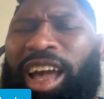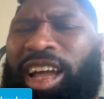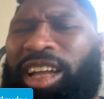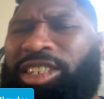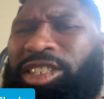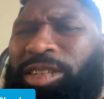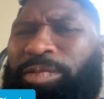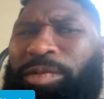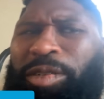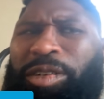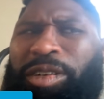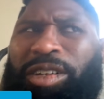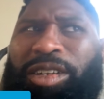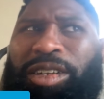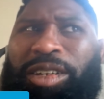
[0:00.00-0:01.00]
ketchup
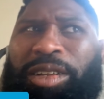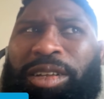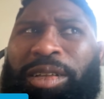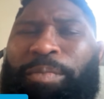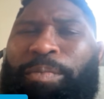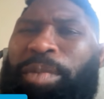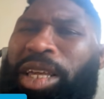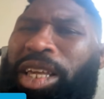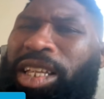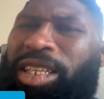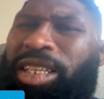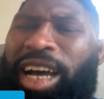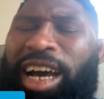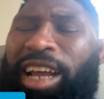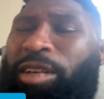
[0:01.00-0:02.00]
on meat. I